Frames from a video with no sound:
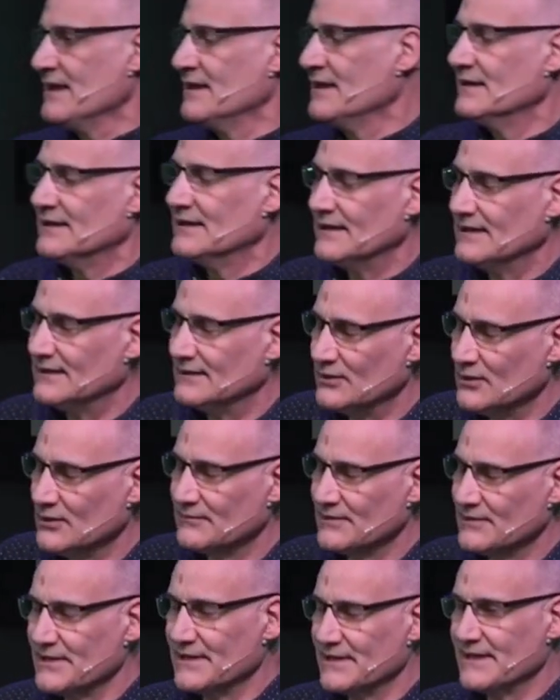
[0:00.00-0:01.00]
uh, over
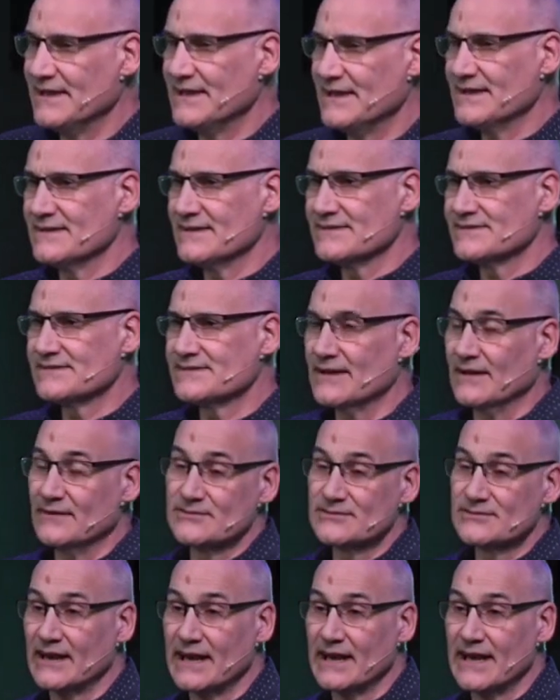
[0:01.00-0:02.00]
the years,
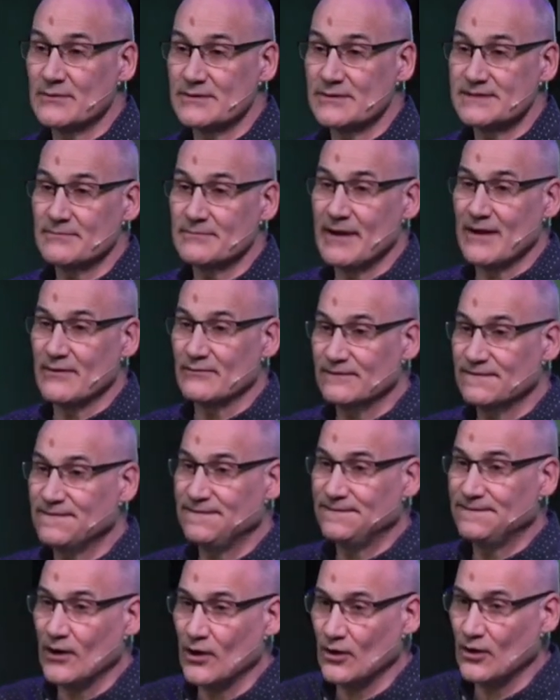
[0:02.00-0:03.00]
until I was about
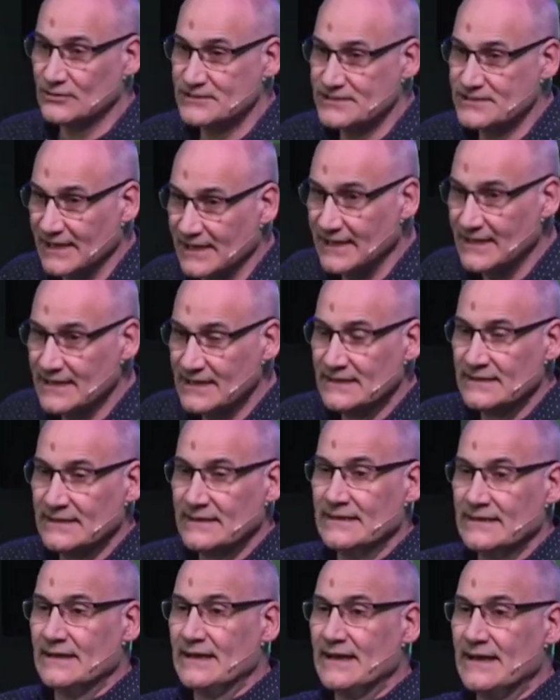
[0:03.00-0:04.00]
40,
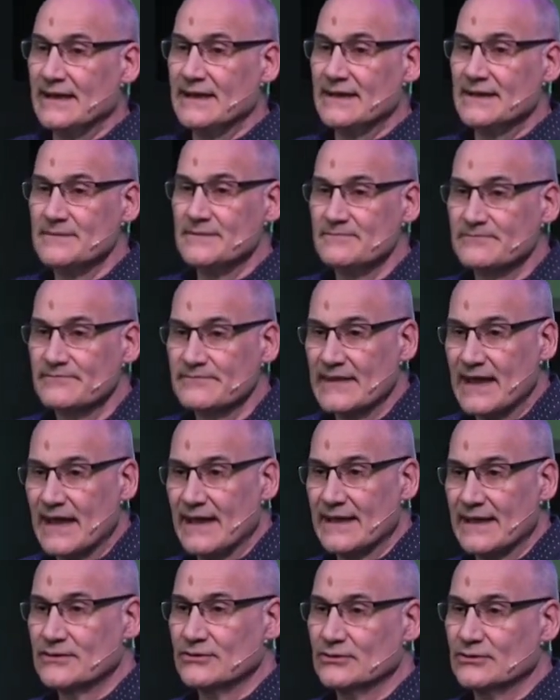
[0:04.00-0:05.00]
um, I
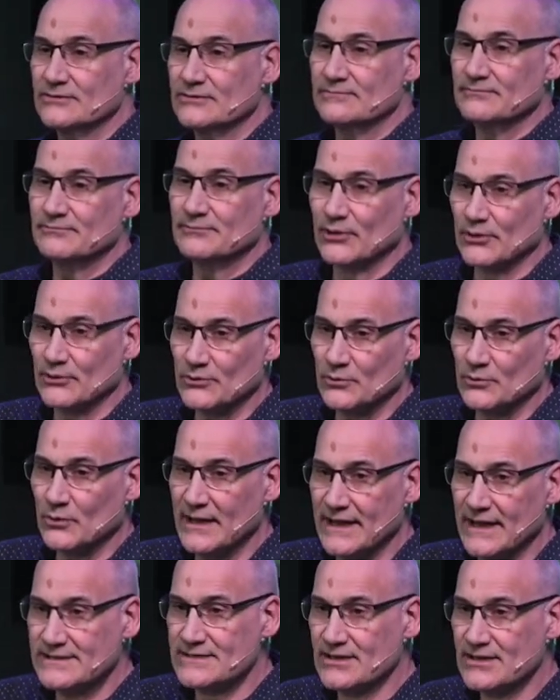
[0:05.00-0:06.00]
couldn't put
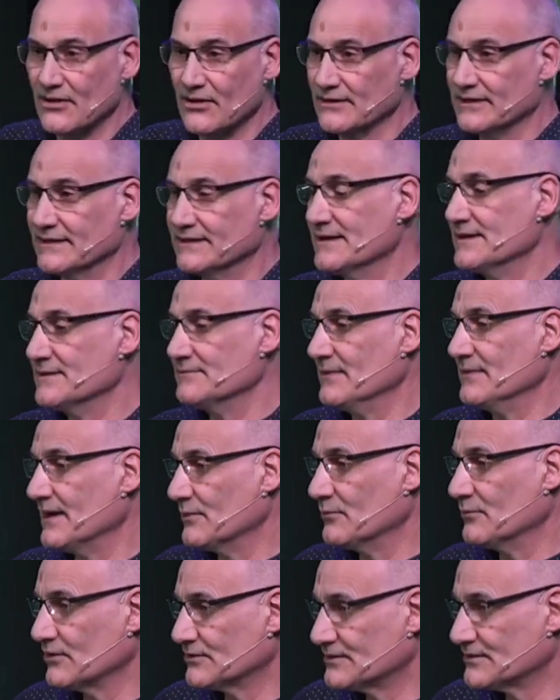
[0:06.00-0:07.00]
weight on. It didn't matter
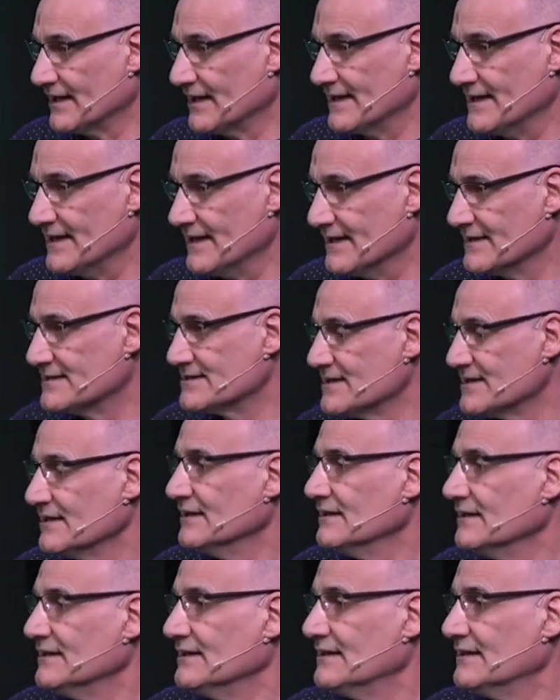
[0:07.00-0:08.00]
what I ate.
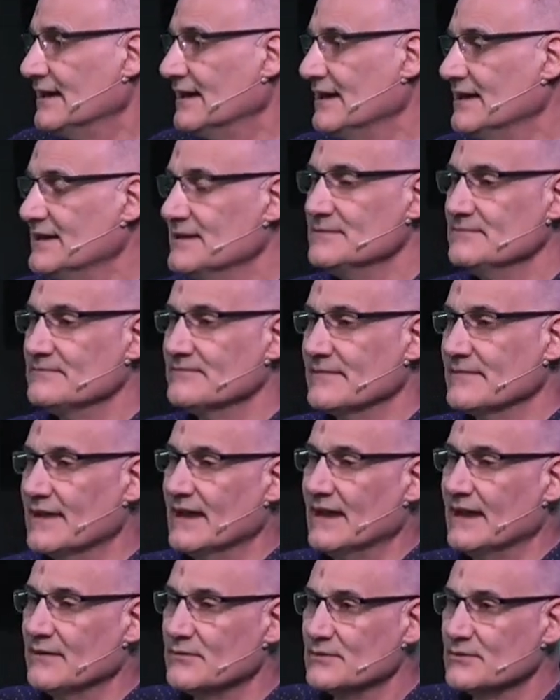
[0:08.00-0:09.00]
Um,
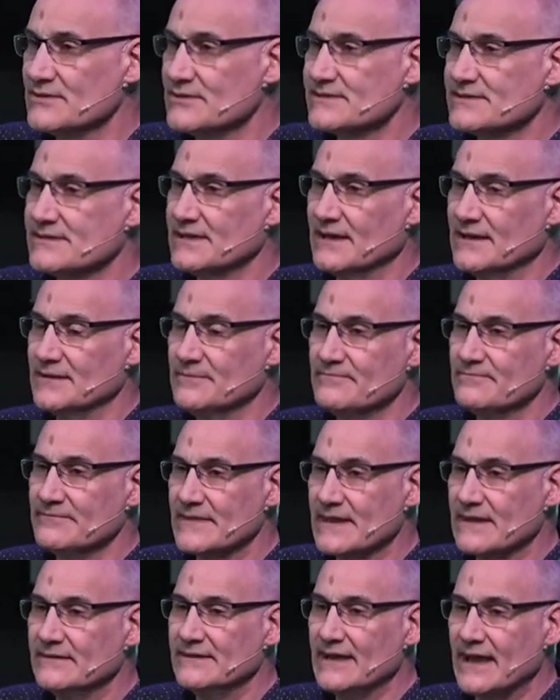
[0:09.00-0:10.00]
I was um,
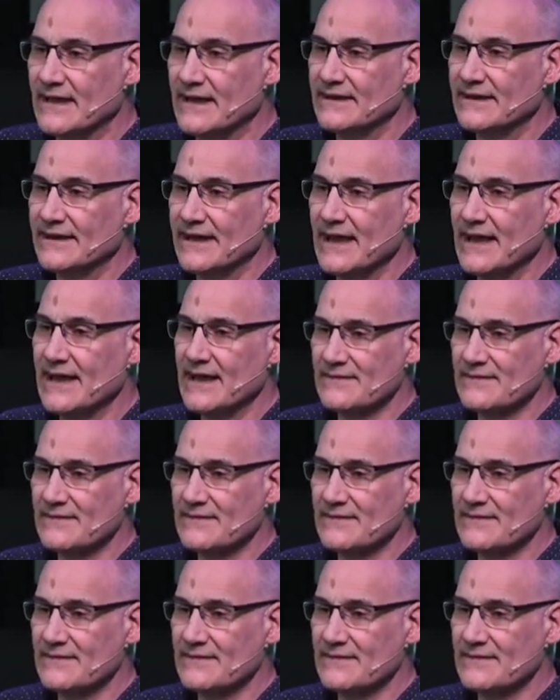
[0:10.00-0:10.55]
nine and a half